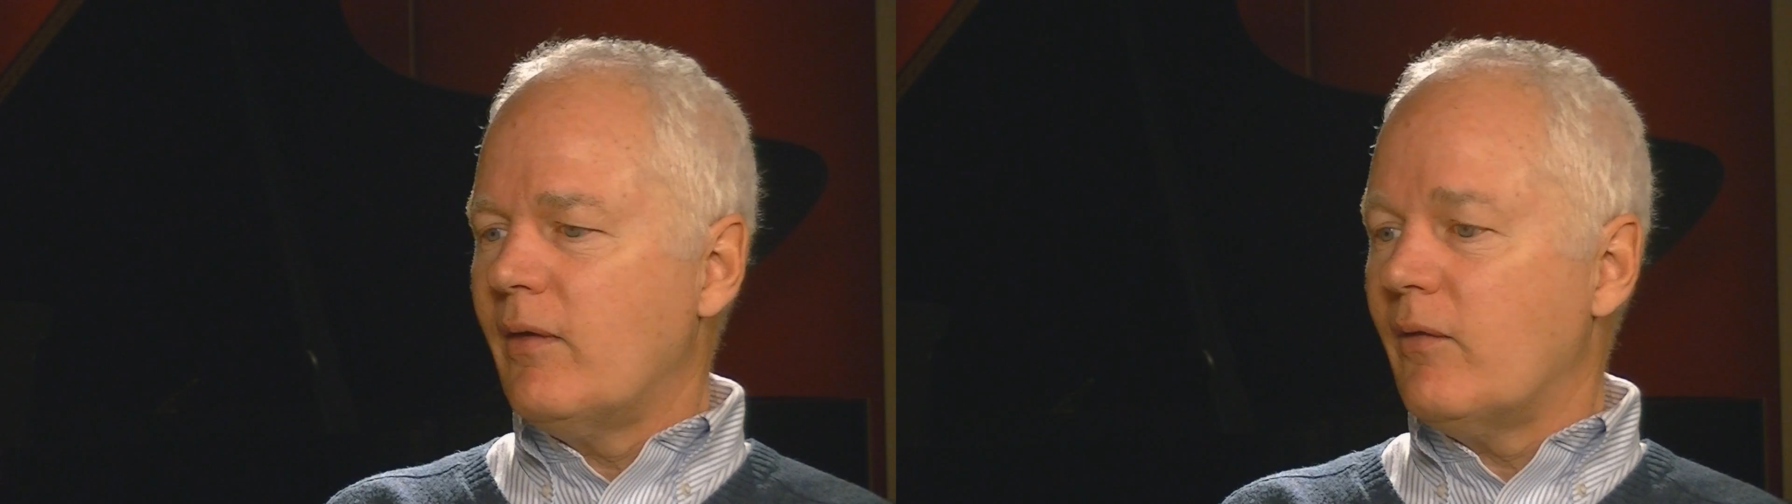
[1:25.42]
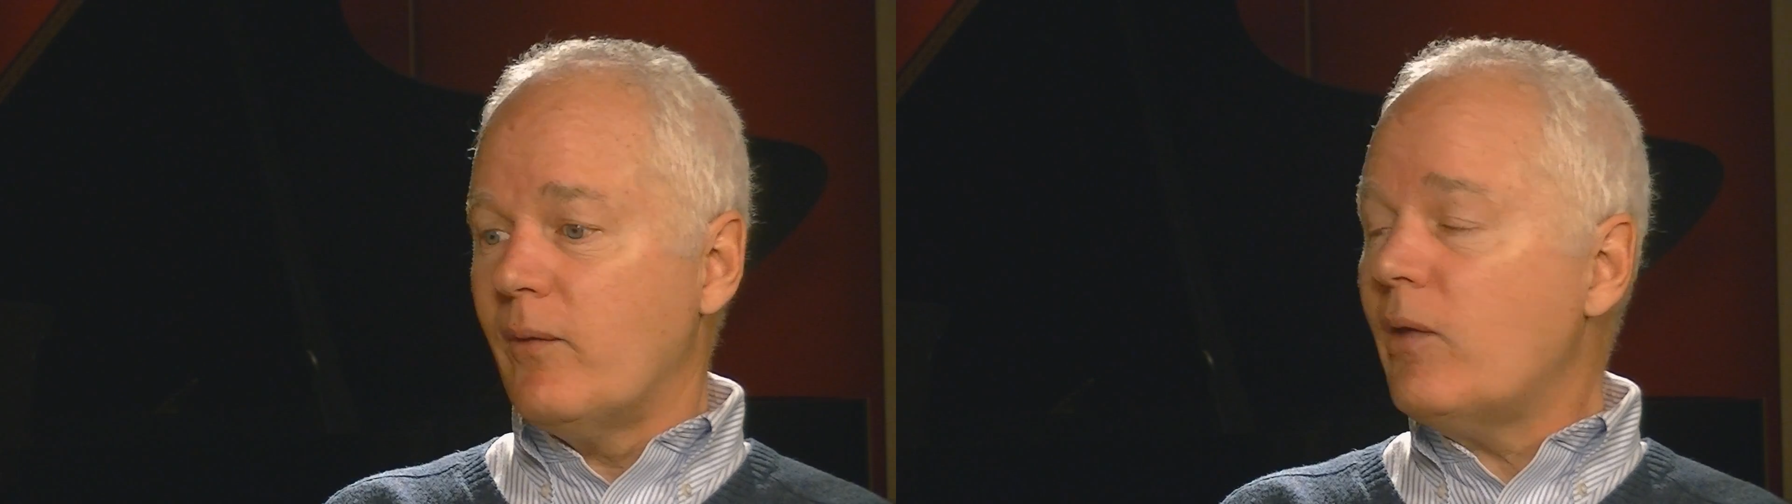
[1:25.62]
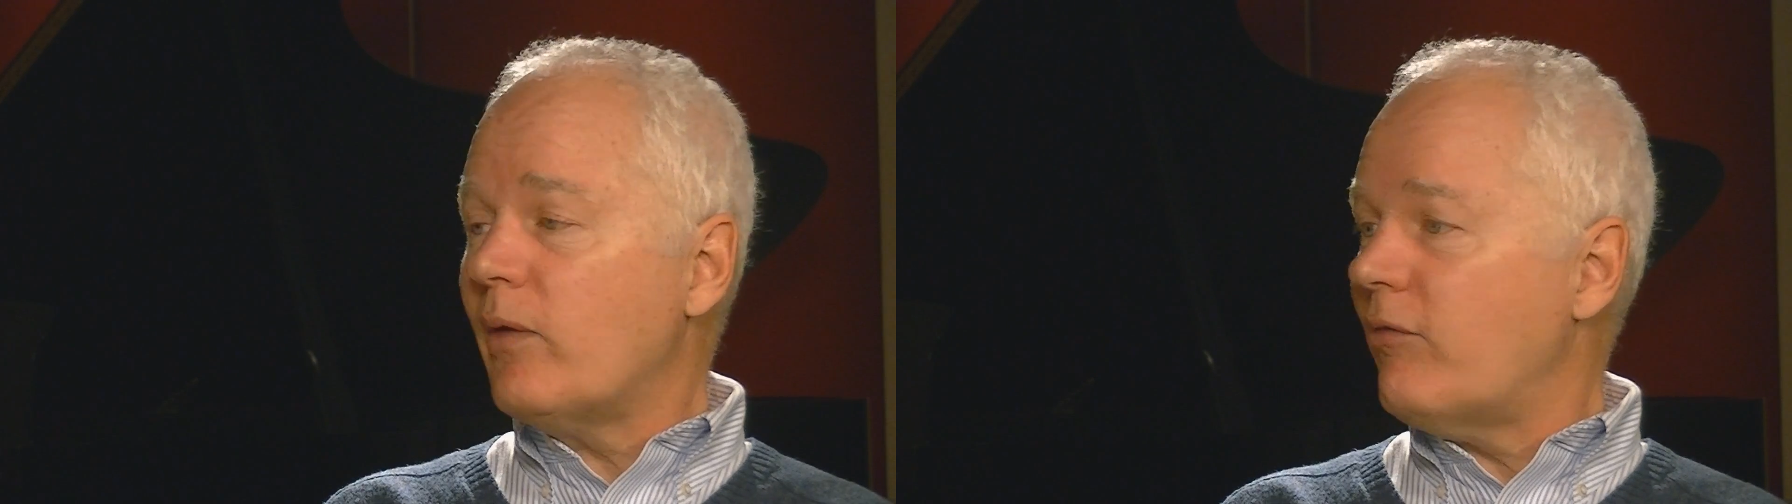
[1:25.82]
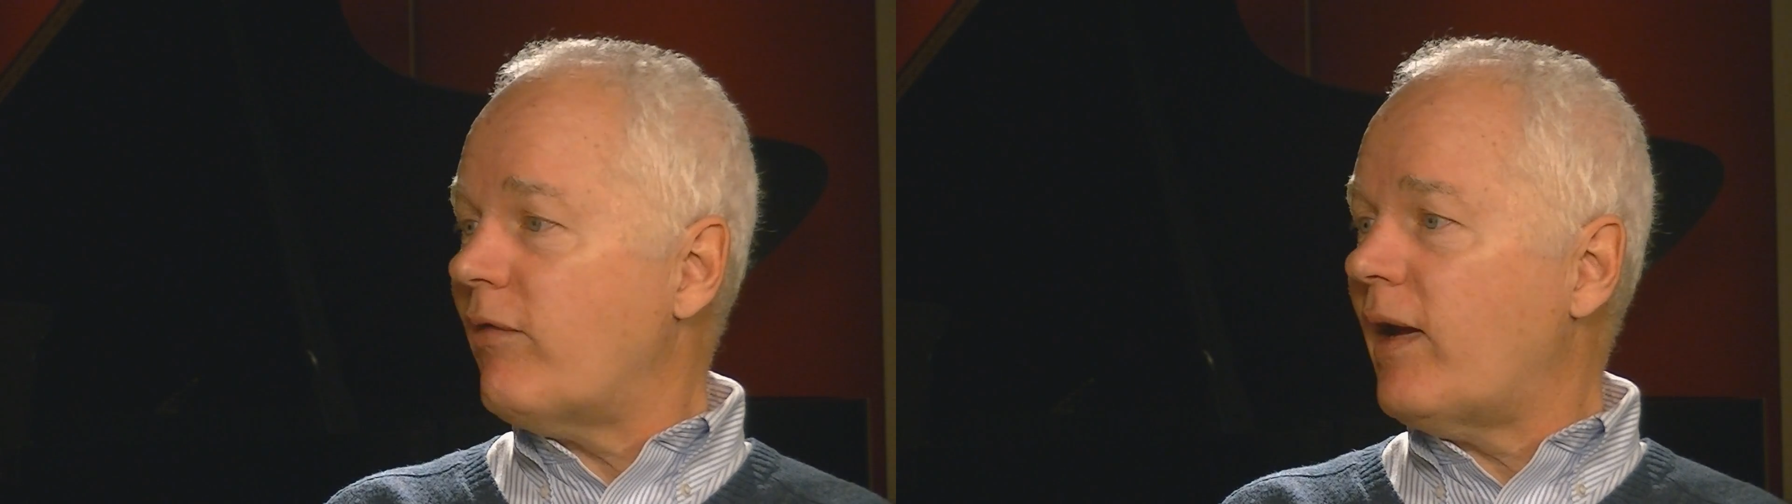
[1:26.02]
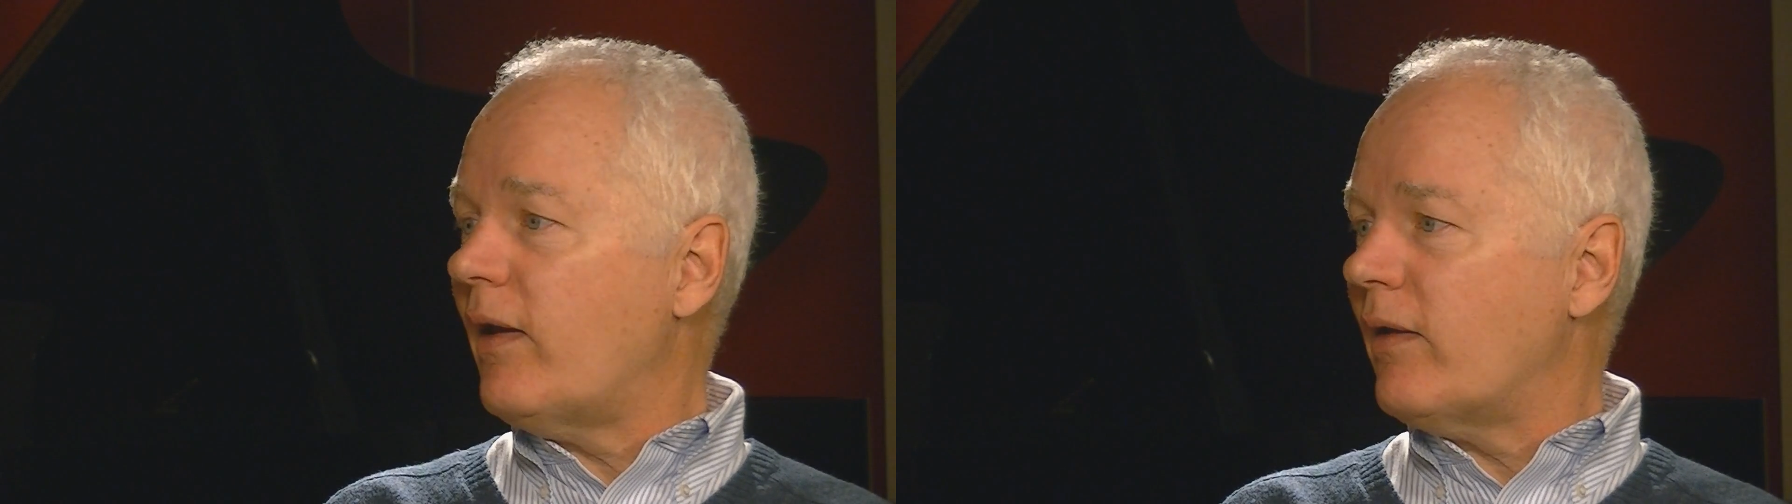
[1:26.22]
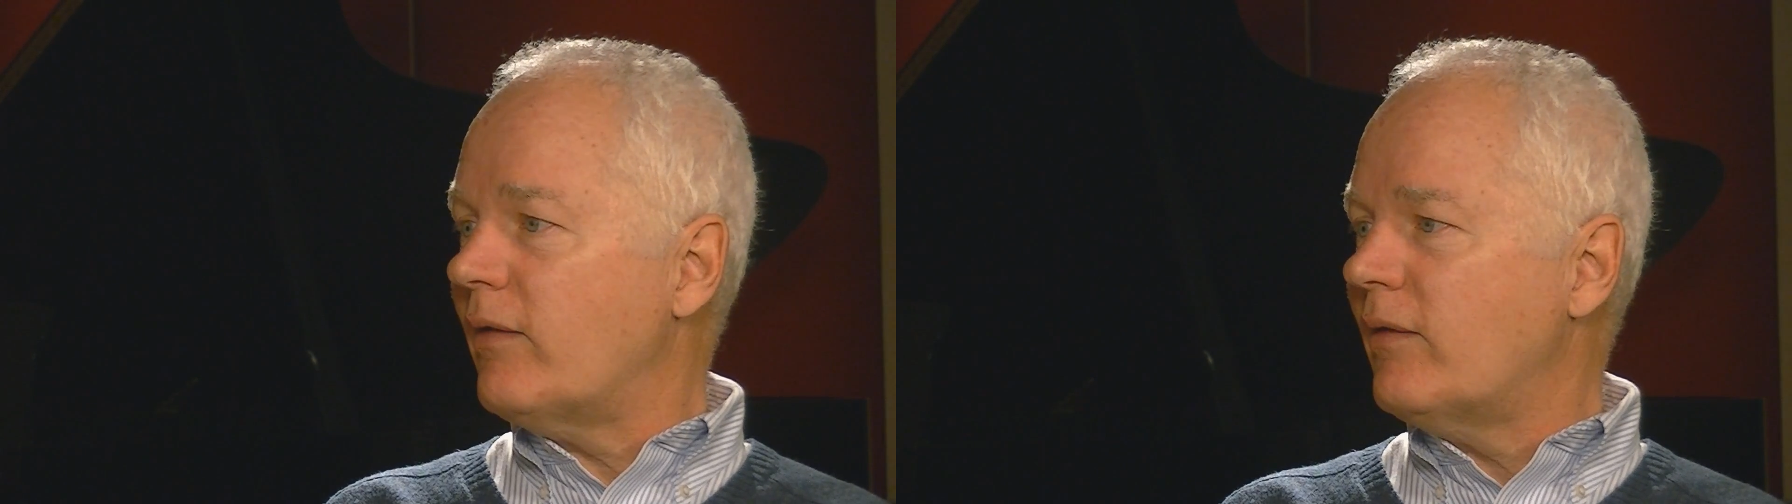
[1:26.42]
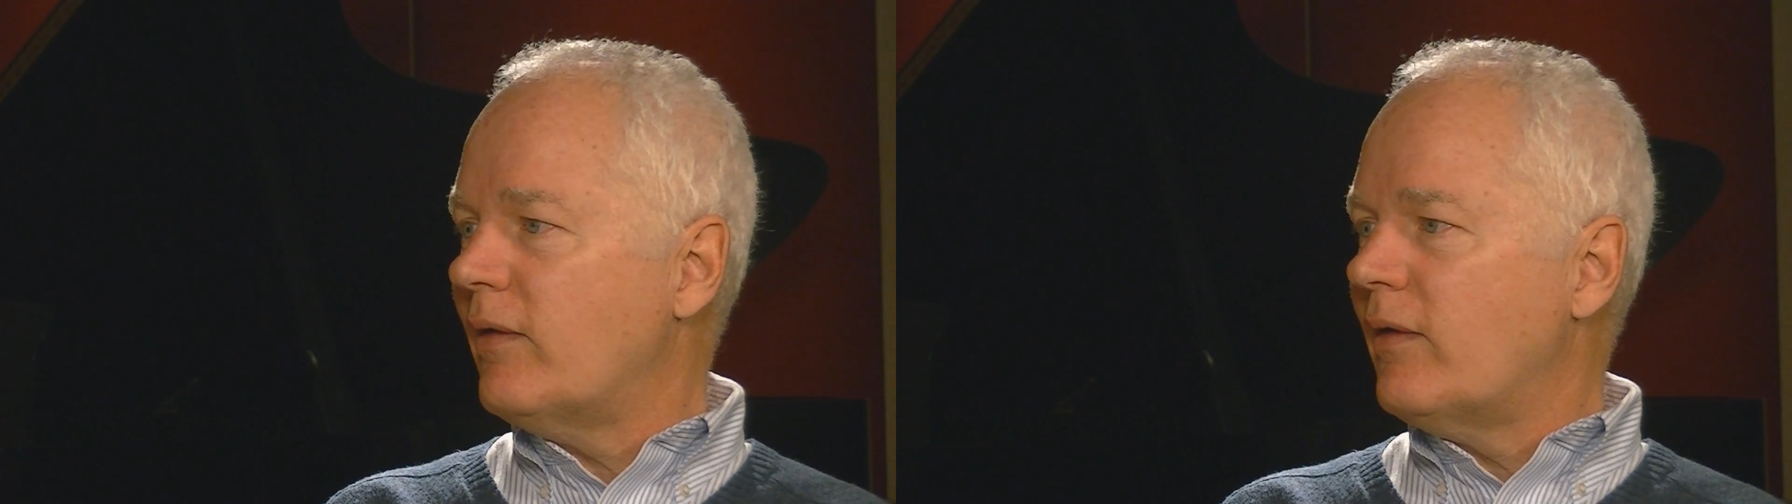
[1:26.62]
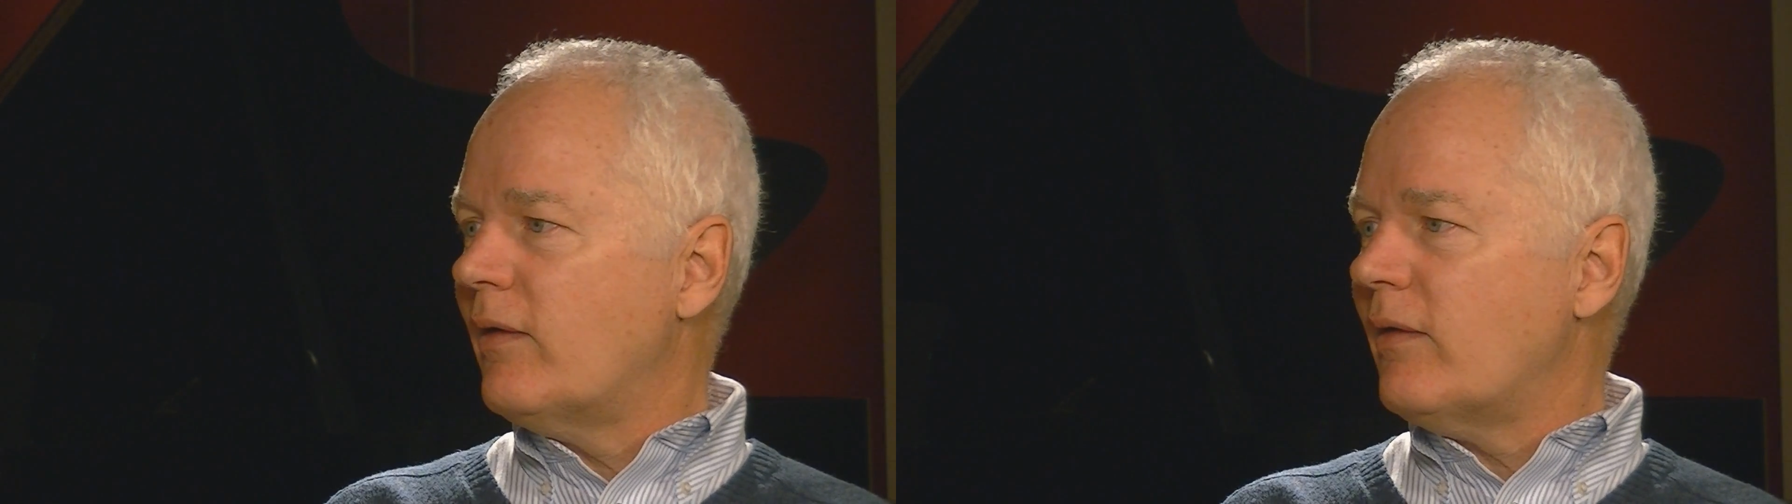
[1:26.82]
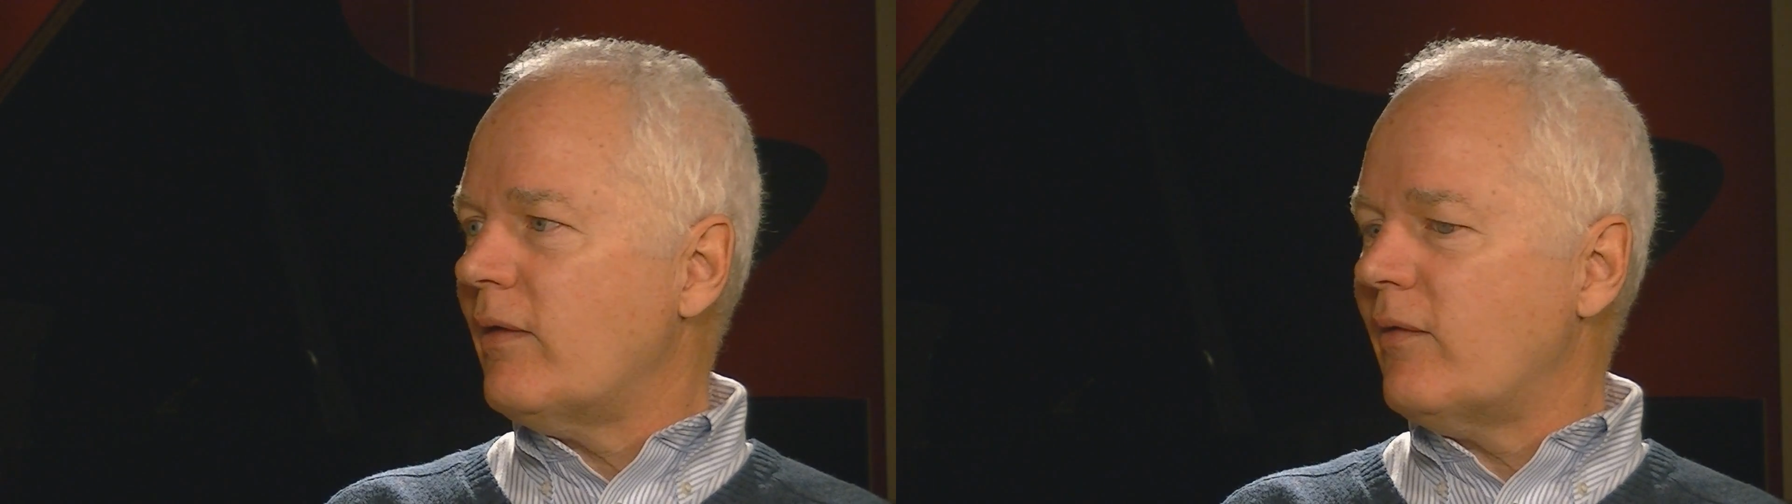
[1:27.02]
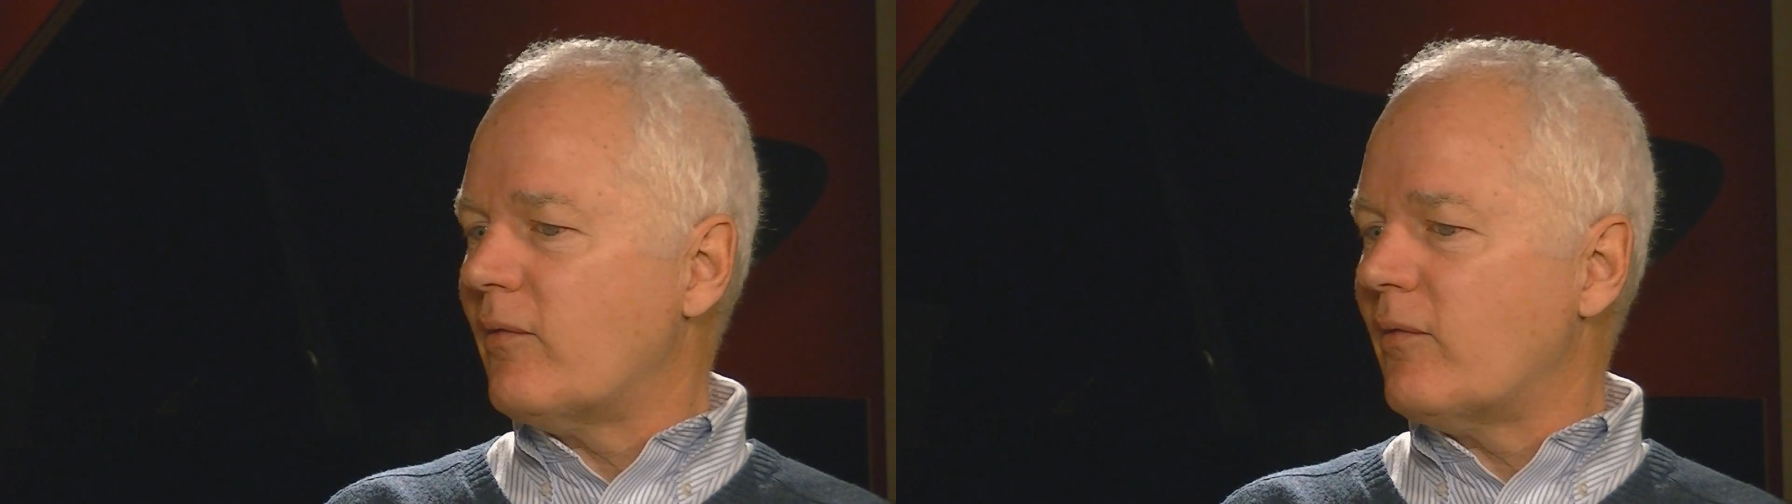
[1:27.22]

They're equally valid, and